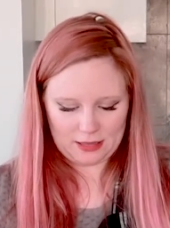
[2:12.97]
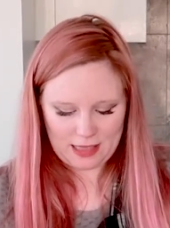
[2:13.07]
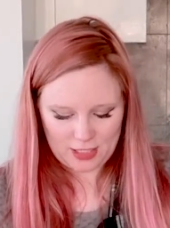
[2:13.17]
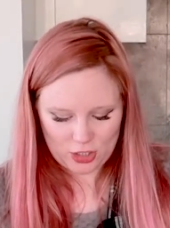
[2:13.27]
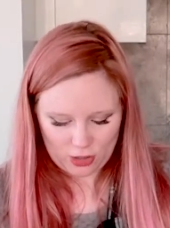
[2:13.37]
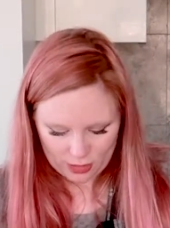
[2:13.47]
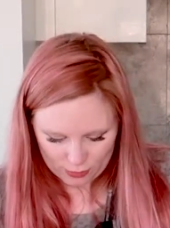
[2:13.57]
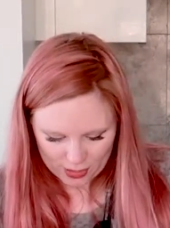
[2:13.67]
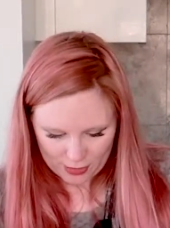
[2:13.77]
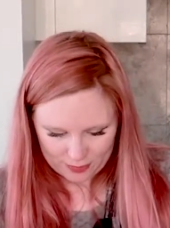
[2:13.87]
Let the
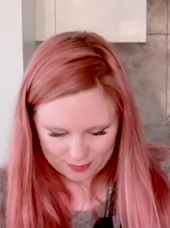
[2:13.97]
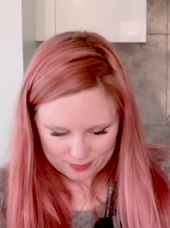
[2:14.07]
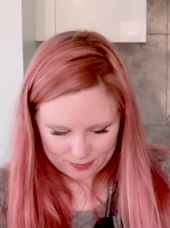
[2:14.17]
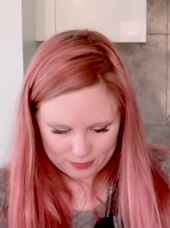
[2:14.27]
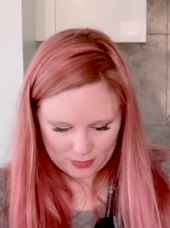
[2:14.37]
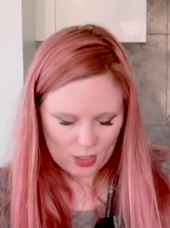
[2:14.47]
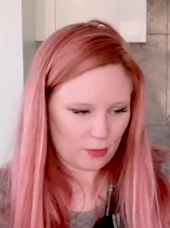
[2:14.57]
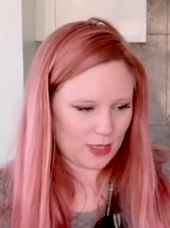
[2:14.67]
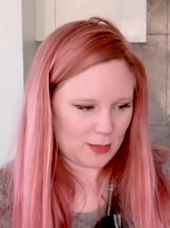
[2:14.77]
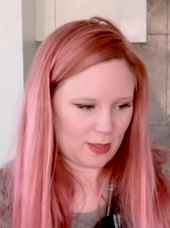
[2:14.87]
chocolate run out.
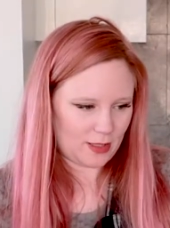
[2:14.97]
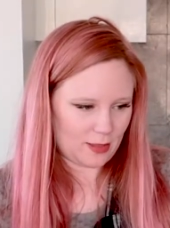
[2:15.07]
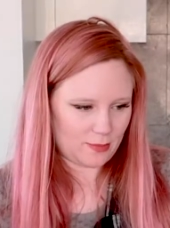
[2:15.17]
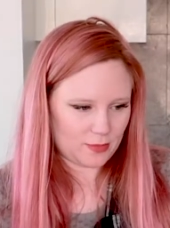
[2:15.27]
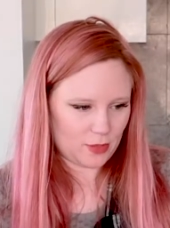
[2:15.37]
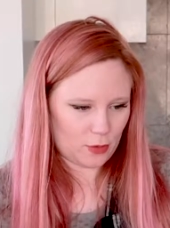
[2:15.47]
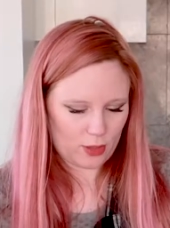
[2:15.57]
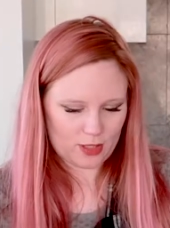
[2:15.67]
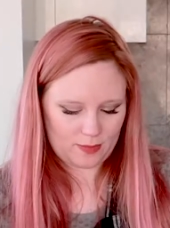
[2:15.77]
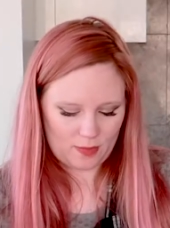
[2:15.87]
Oh, I spilled some, of
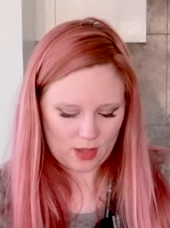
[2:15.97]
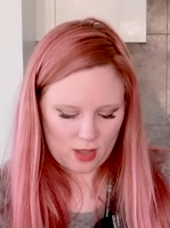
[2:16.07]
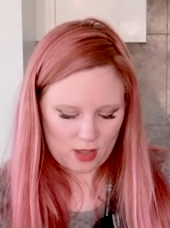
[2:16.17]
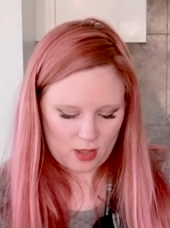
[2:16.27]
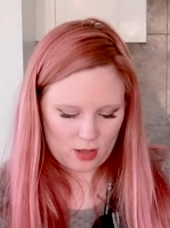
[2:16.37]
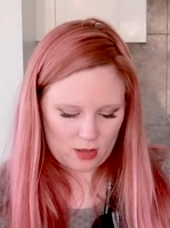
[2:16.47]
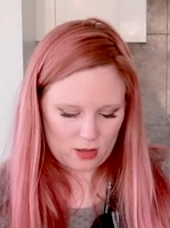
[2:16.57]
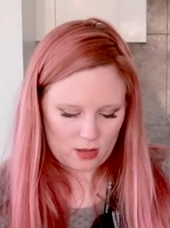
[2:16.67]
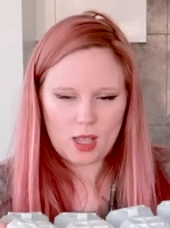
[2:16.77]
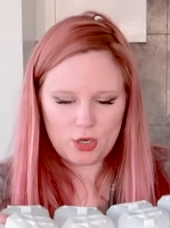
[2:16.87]
course.
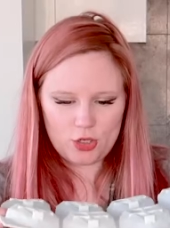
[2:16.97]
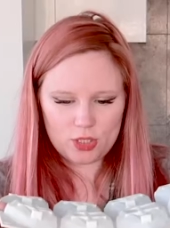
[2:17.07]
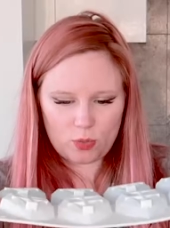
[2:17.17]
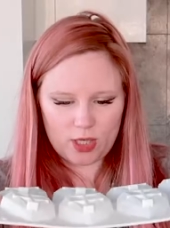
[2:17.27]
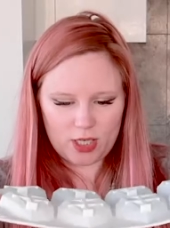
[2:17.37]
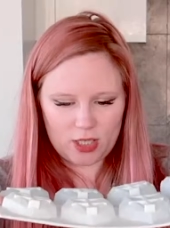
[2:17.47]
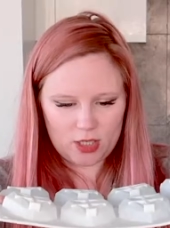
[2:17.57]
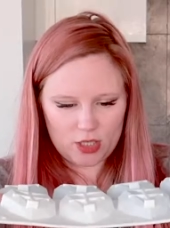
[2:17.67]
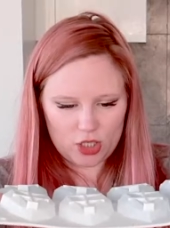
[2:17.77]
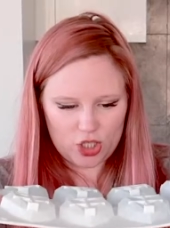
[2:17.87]
And you just want
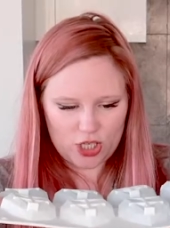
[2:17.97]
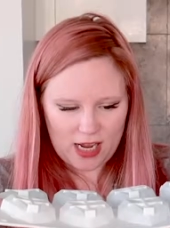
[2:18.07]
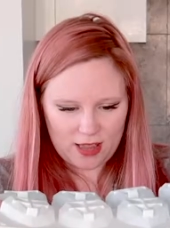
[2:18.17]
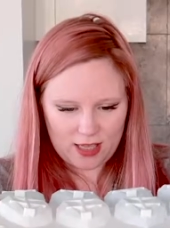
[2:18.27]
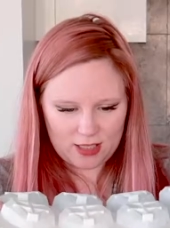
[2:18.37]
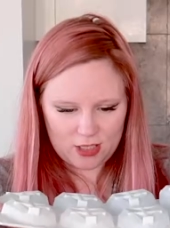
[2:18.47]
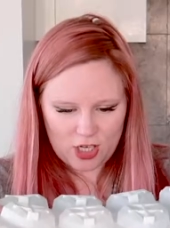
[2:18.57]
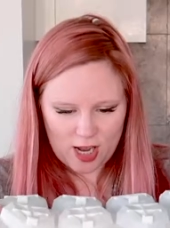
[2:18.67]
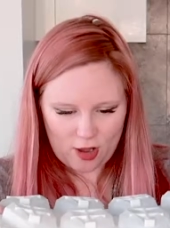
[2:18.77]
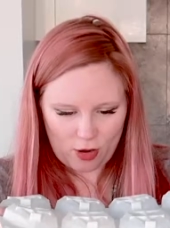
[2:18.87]
to shake this,
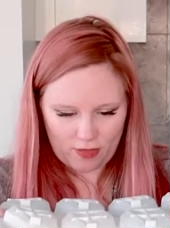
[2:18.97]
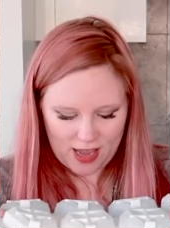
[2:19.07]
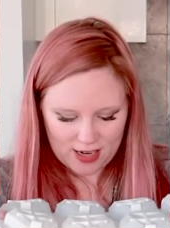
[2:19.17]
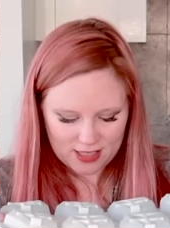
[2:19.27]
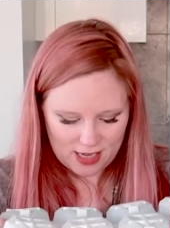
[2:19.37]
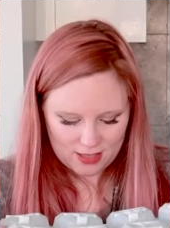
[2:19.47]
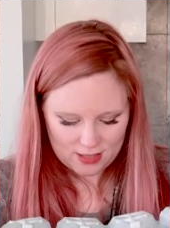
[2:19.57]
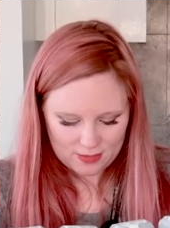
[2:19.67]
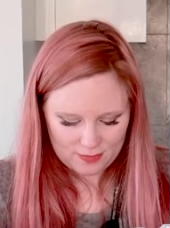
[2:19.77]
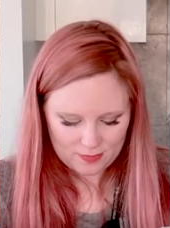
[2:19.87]
shake out all the excess.